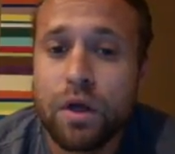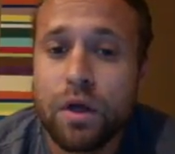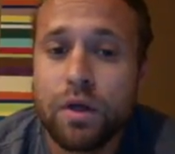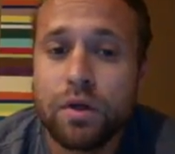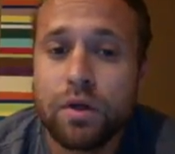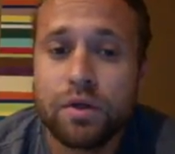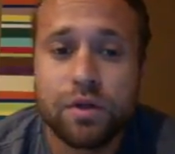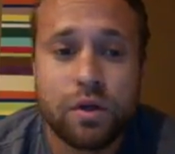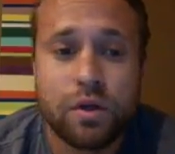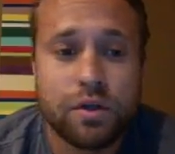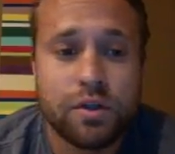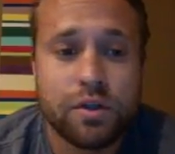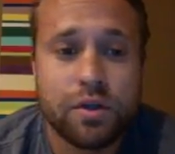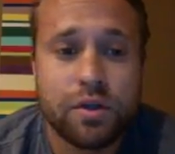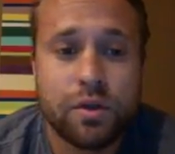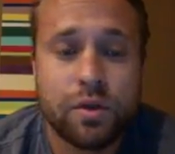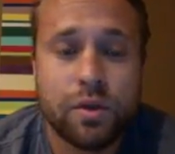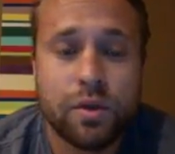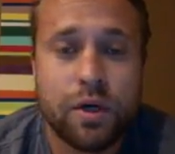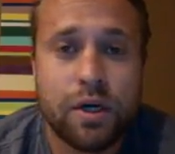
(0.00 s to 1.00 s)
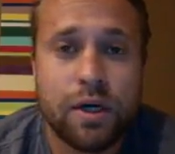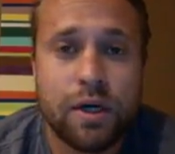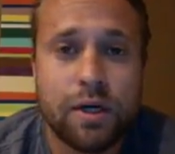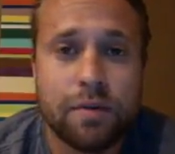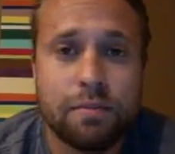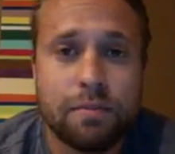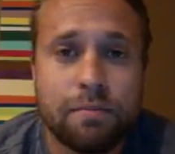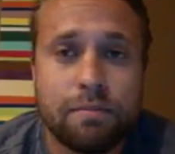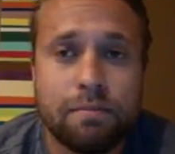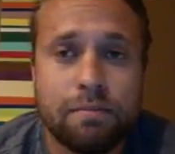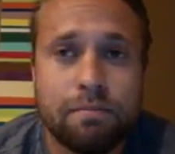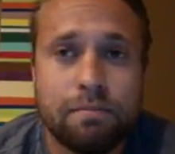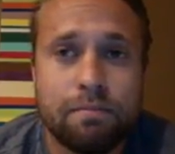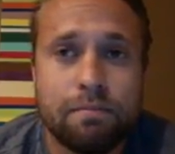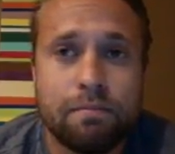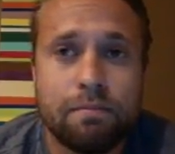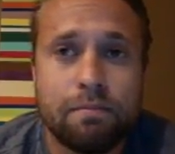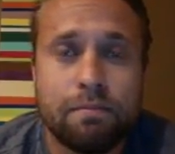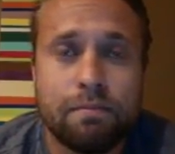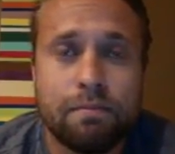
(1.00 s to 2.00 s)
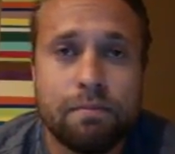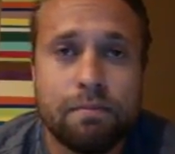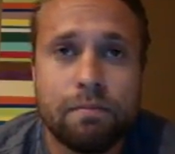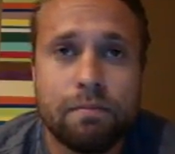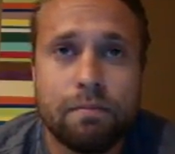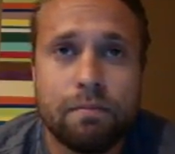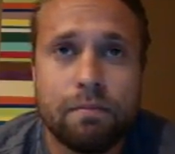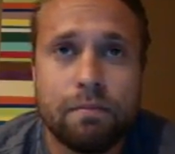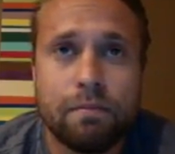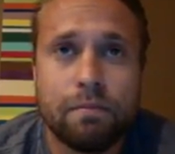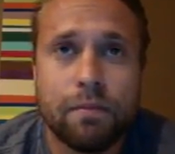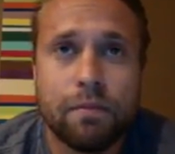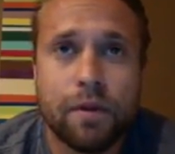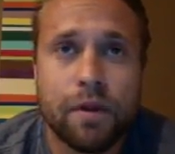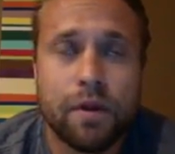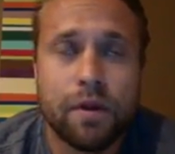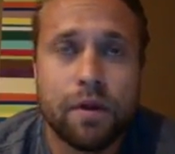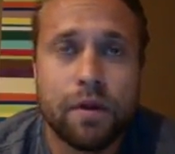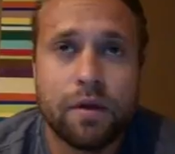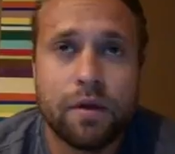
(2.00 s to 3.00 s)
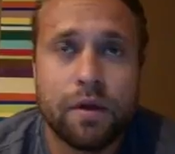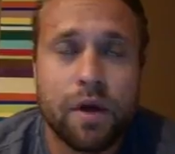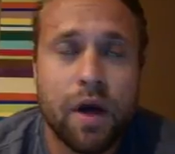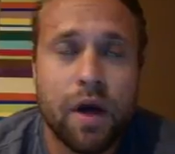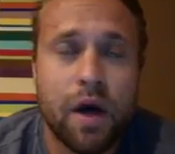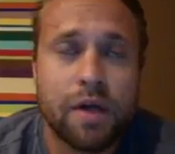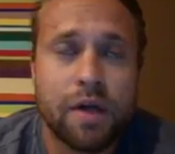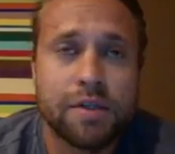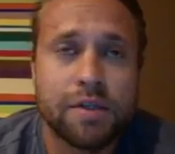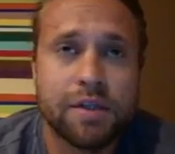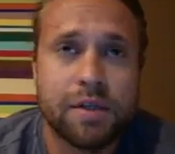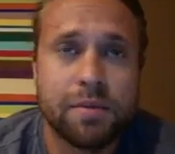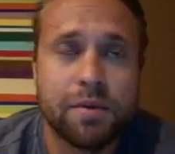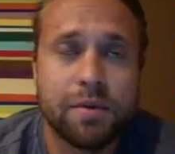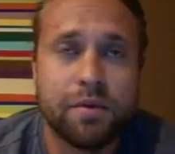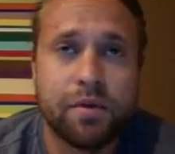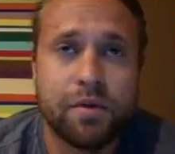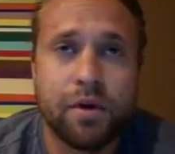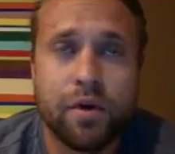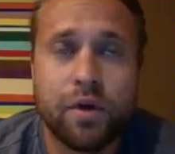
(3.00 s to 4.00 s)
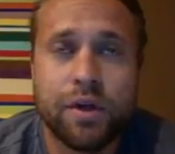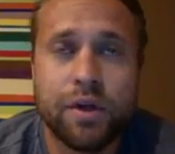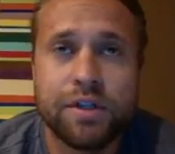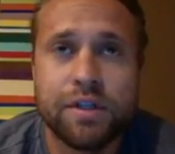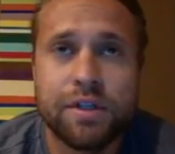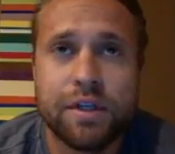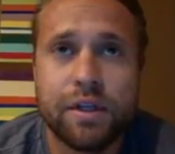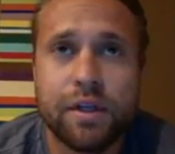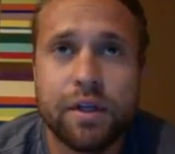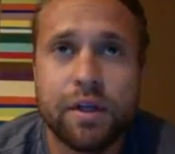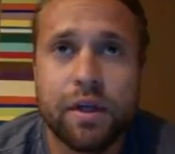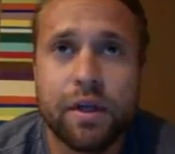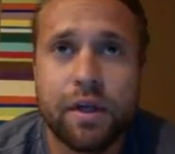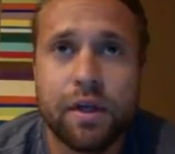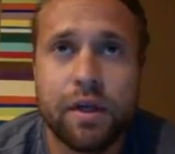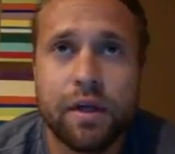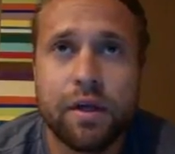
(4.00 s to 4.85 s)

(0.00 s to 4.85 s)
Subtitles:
There's also the concept of increasing the